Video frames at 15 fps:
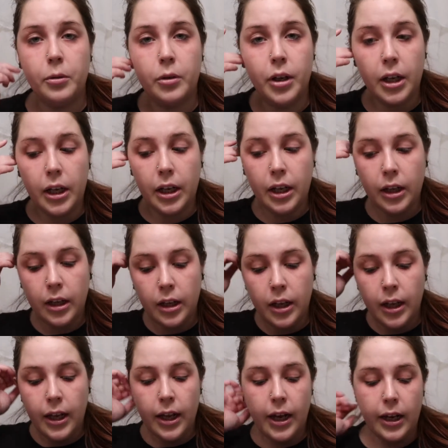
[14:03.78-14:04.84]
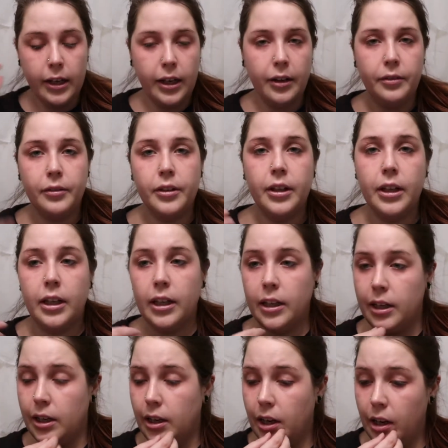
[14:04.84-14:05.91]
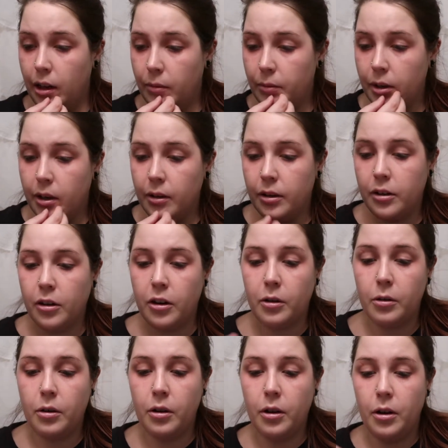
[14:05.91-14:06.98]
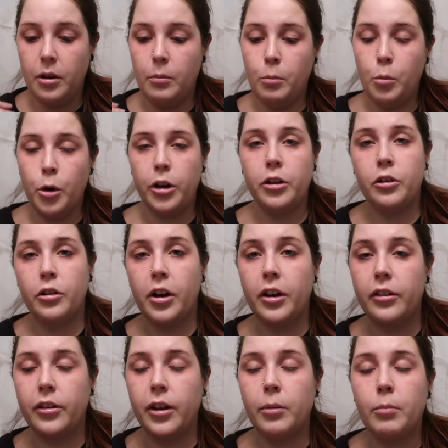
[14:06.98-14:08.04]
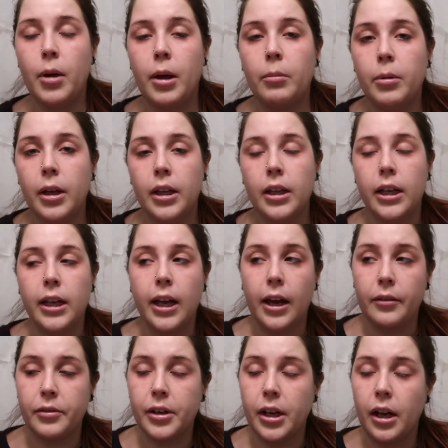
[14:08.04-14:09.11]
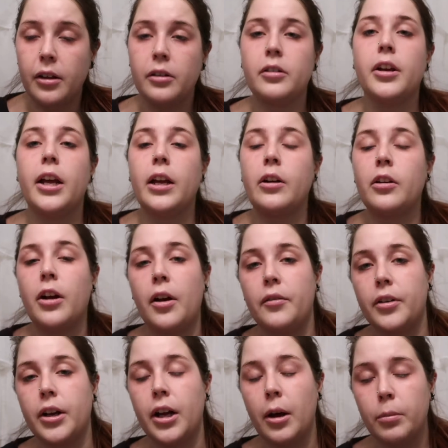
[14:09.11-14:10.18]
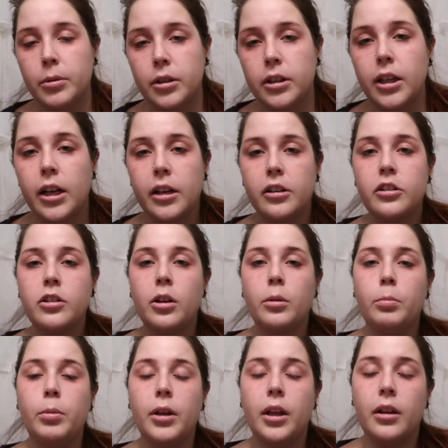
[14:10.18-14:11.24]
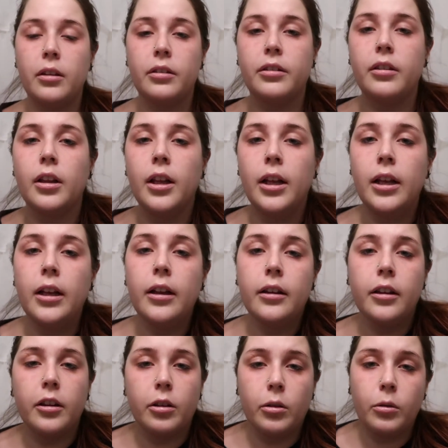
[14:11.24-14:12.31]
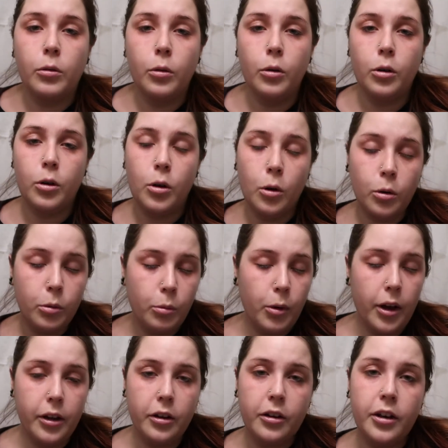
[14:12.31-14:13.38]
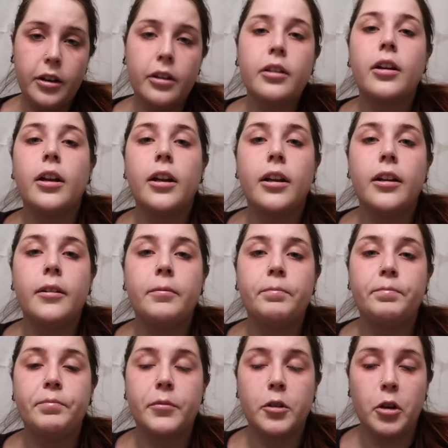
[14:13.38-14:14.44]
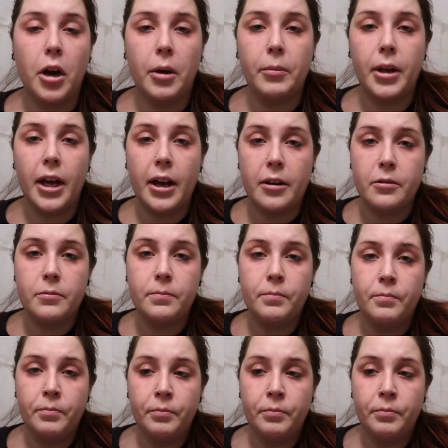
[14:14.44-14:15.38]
a week. I definitely am going to start moisturizing maybe like every other day or every couple of days, just because this cold weather is going to dry me out